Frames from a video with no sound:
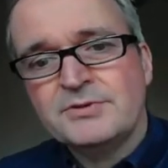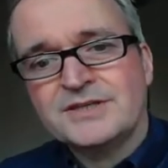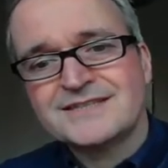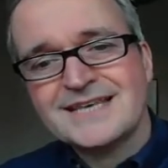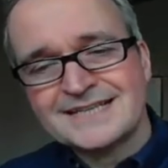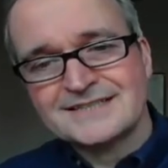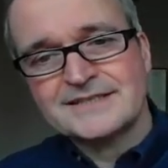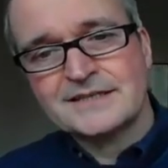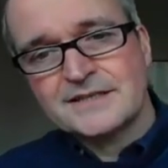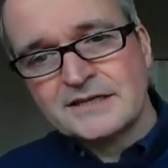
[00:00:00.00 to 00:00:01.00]
because
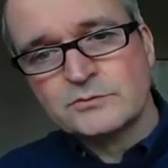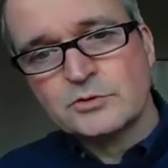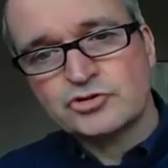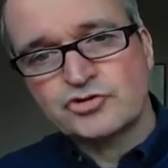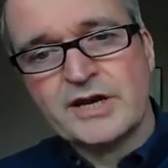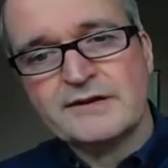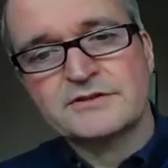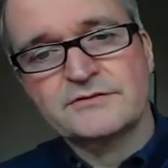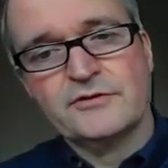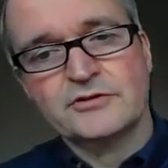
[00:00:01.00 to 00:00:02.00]
that's what
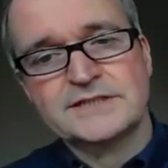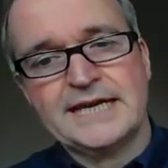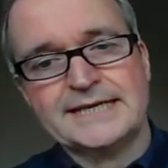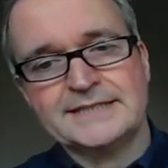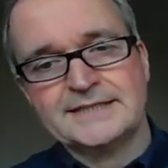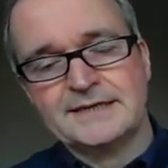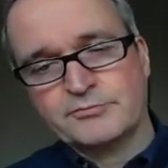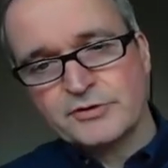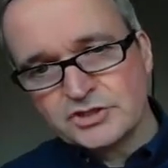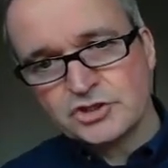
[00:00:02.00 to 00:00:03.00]
drives the Fontan, is
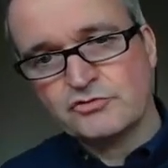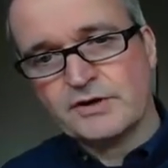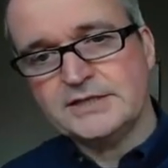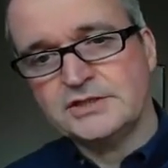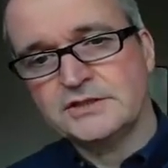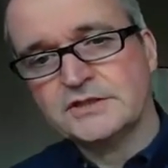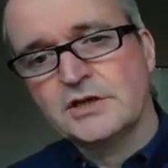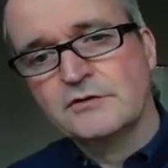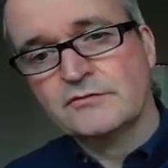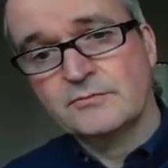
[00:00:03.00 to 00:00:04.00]
that pressure gradient
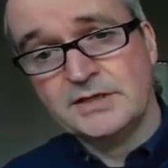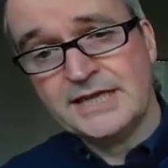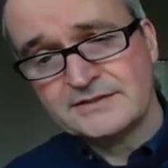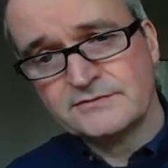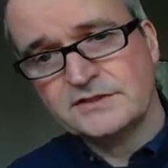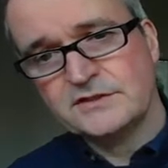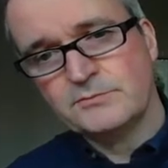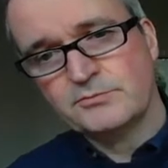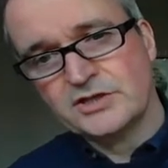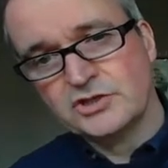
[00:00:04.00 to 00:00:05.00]
from an
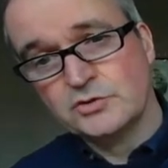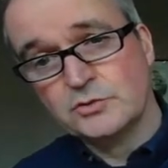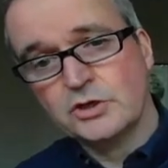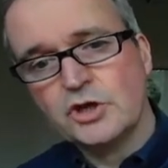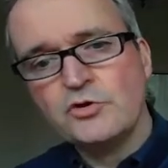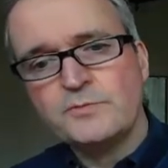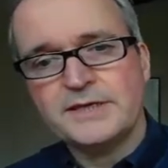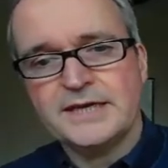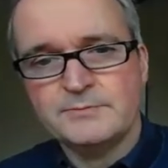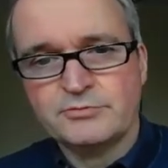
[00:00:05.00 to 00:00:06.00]
SVC pressure to a low
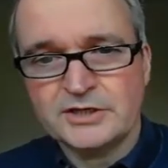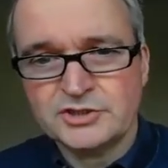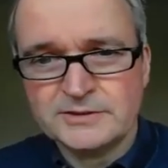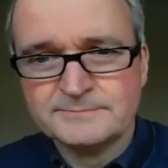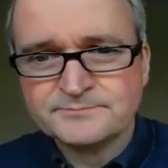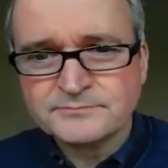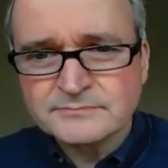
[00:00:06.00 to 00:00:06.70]
PA pressure.